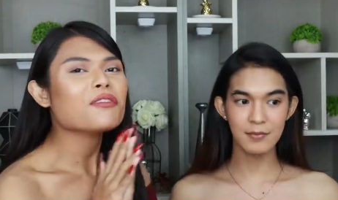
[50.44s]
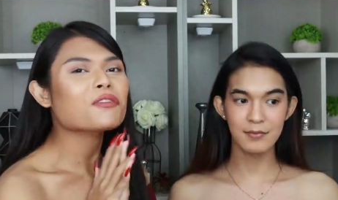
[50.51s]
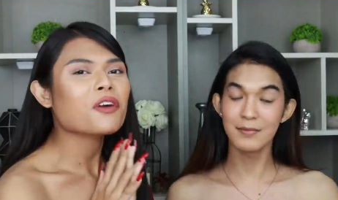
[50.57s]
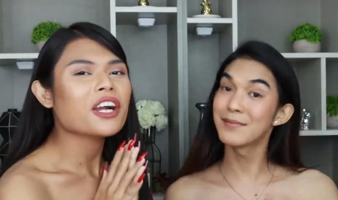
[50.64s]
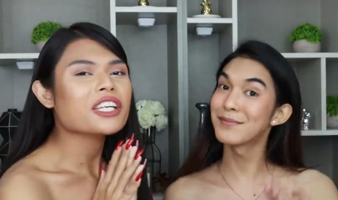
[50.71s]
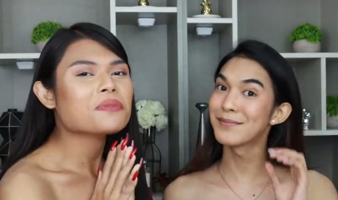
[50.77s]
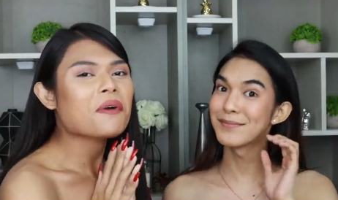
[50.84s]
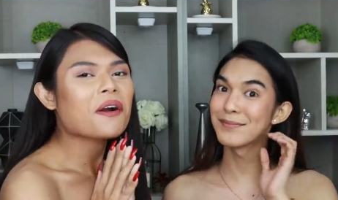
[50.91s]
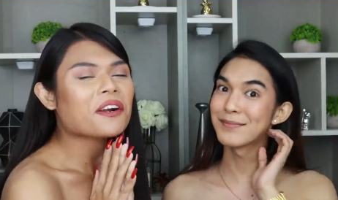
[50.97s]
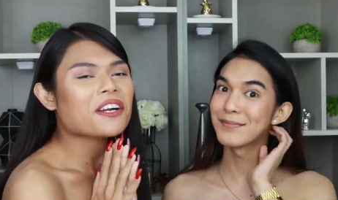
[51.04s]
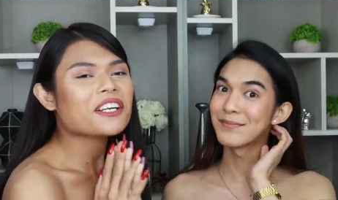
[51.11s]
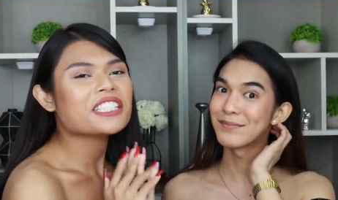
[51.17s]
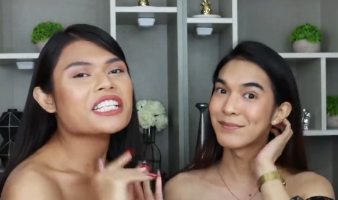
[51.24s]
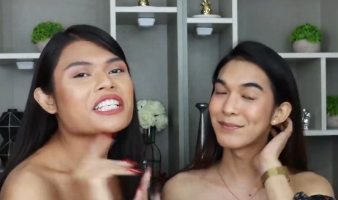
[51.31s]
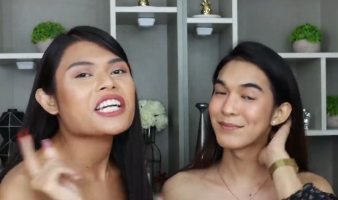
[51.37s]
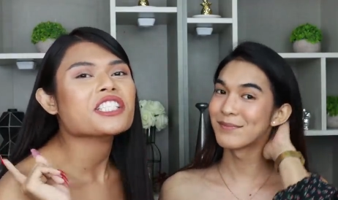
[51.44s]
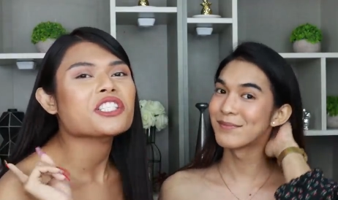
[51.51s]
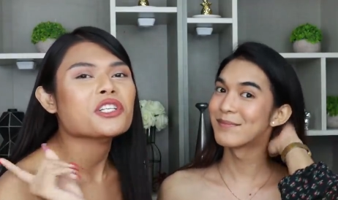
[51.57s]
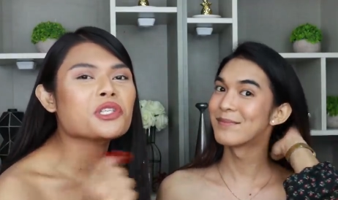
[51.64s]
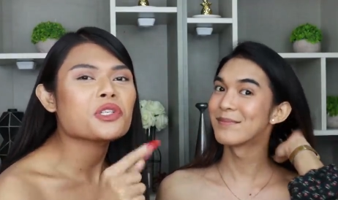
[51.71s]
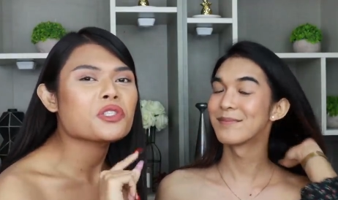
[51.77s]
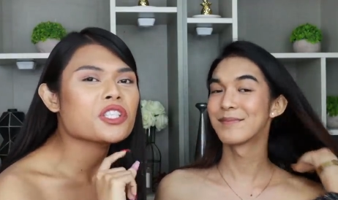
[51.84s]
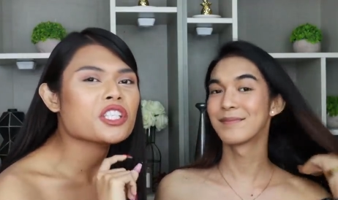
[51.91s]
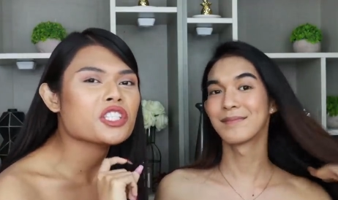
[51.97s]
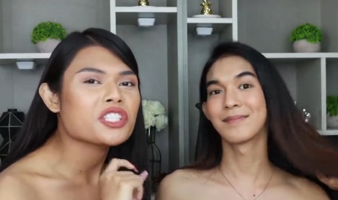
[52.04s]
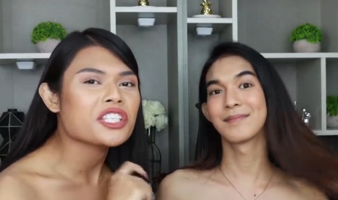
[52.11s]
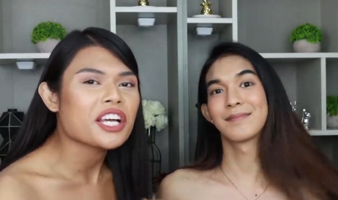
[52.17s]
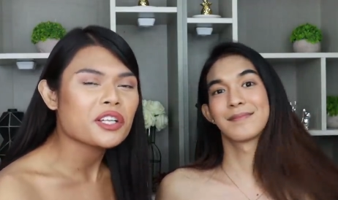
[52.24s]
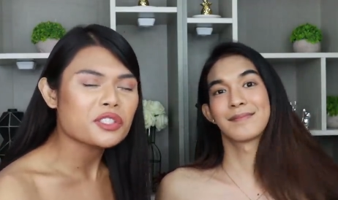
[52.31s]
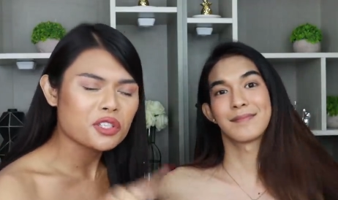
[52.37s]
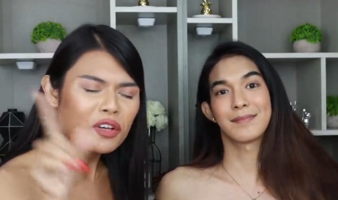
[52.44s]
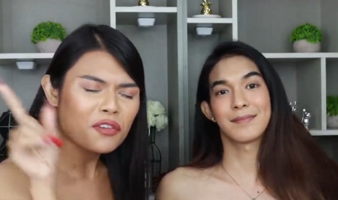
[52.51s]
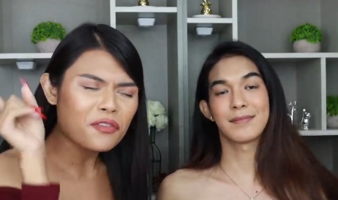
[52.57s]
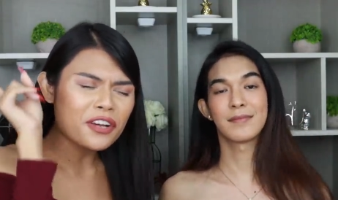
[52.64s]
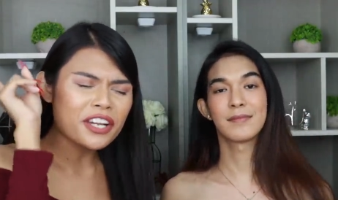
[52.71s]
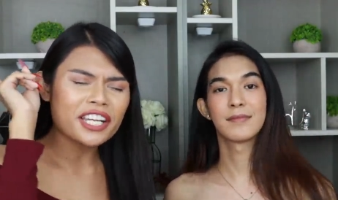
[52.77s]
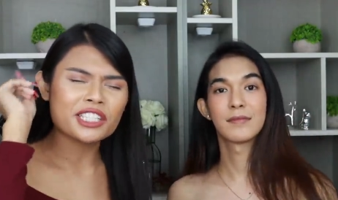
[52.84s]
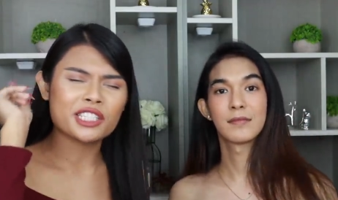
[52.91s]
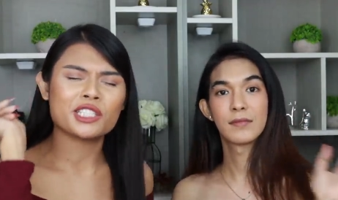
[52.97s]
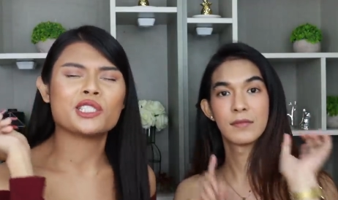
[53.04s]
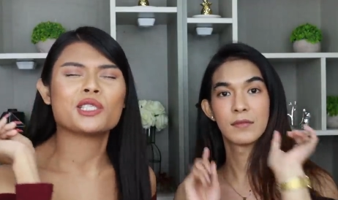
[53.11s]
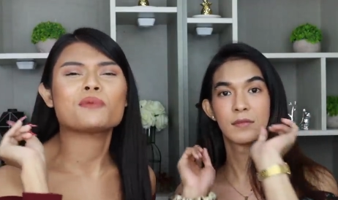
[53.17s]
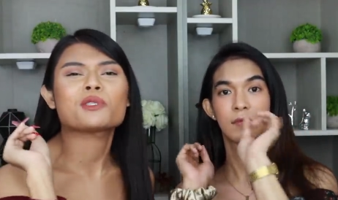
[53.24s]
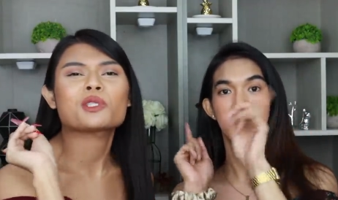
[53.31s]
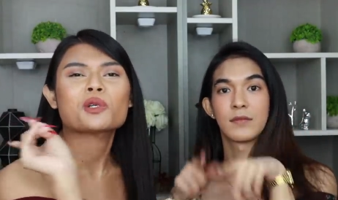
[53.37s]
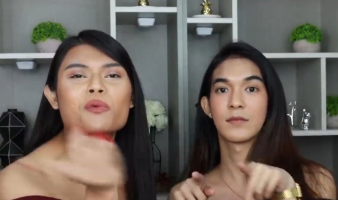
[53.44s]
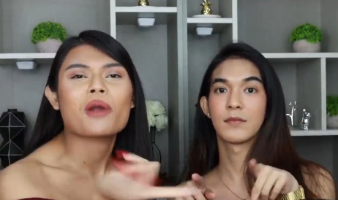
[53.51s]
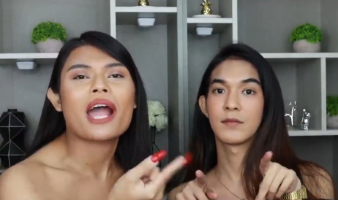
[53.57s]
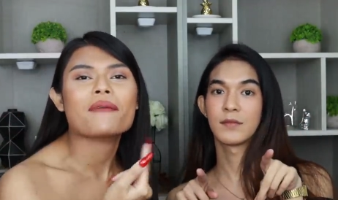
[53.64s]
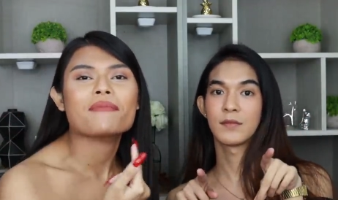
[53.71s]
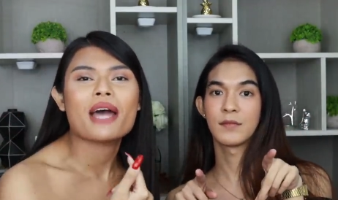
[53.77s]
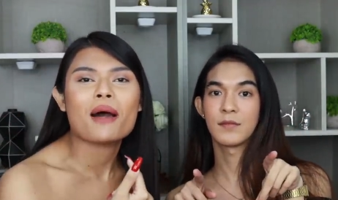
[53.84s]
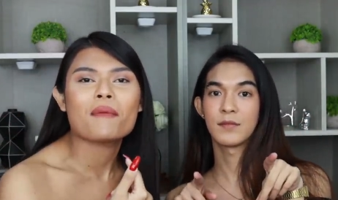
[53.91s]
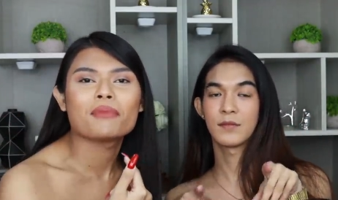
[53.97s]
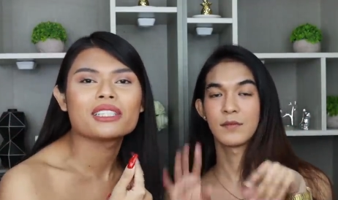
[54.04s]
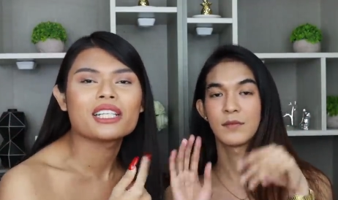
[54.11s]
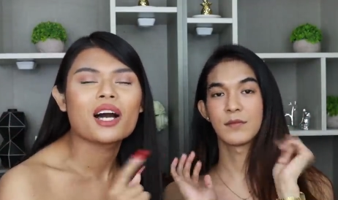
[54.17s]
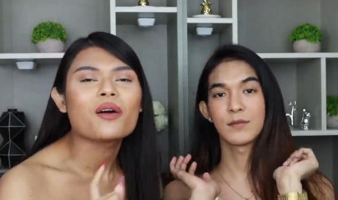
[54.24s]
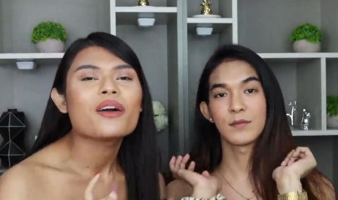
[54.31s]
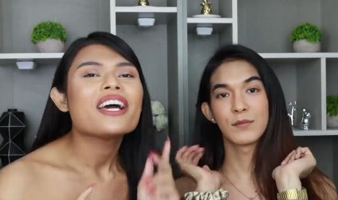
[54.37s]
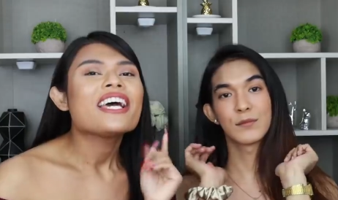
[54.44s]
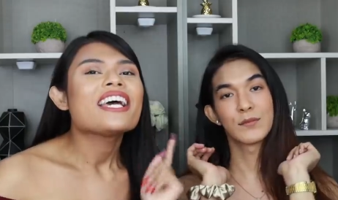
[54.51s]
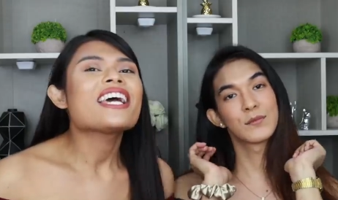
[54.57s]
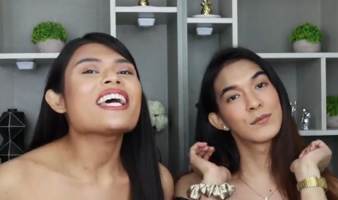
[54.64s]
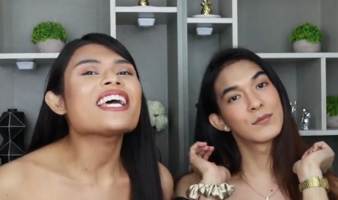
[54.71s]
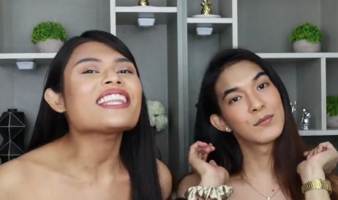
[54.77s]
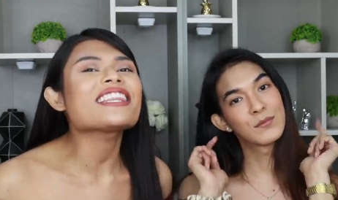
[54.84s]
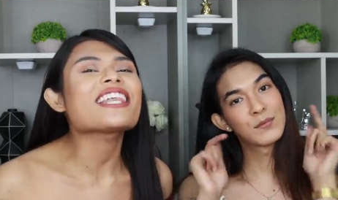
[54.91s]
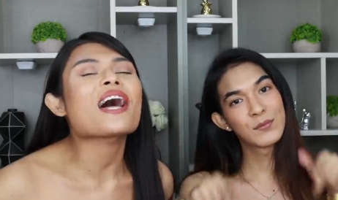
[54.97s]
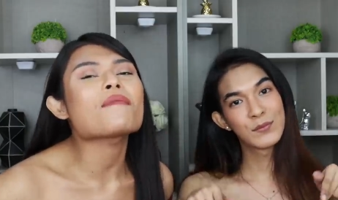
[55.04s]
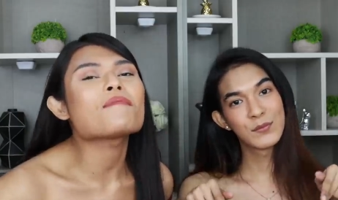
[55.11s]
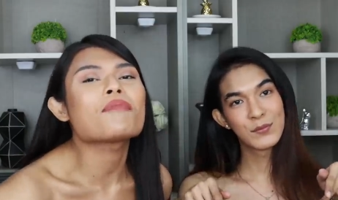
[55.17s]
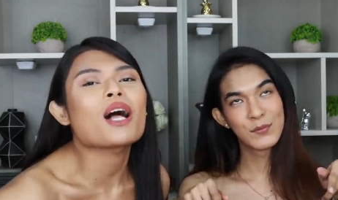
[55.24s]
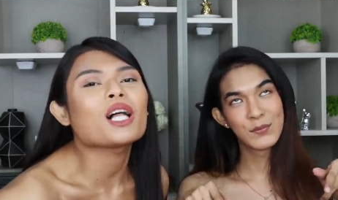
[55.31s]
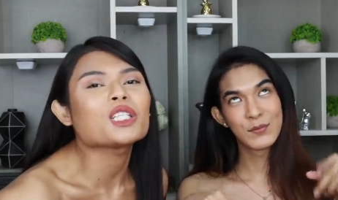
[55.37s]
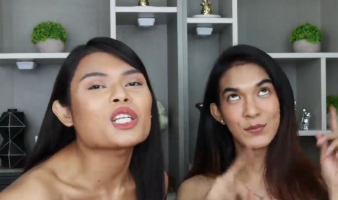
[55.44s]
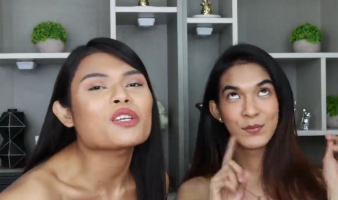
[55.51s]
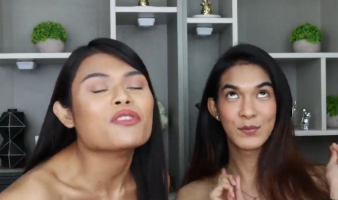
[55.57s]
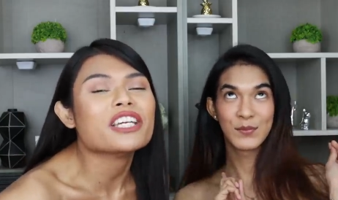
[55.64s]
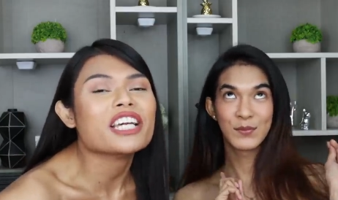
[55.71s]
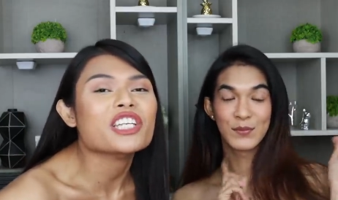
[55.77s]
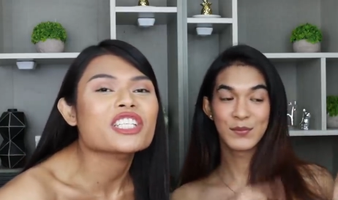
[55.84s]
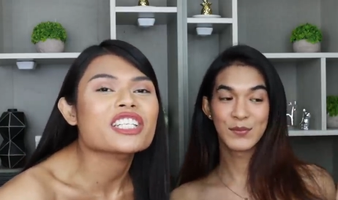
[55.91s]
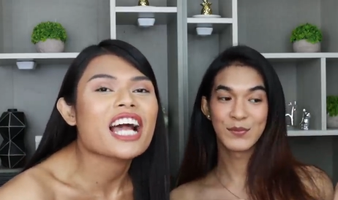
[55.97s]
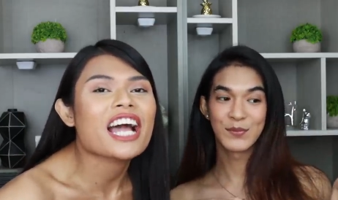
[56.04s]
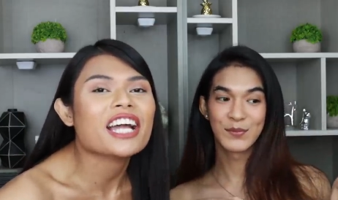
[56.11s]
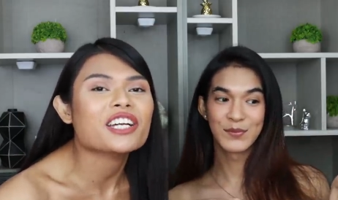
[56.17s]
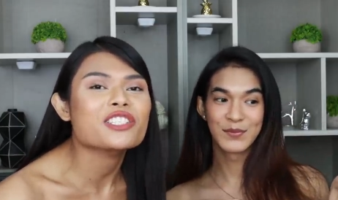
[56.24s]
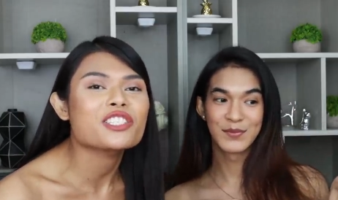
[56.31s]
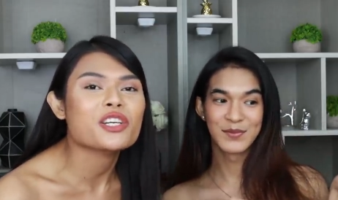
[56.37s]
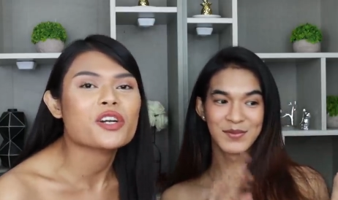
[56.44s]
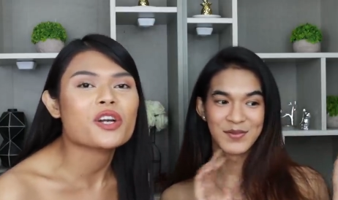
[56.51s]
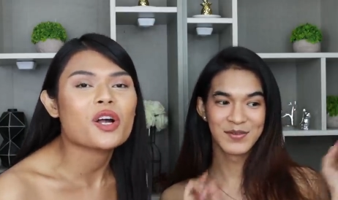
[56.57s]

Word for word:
Speaker 1: And of course, mga curls, in case you're new to this channel, don't forget to subscribe down below. Hit that bell notification icon so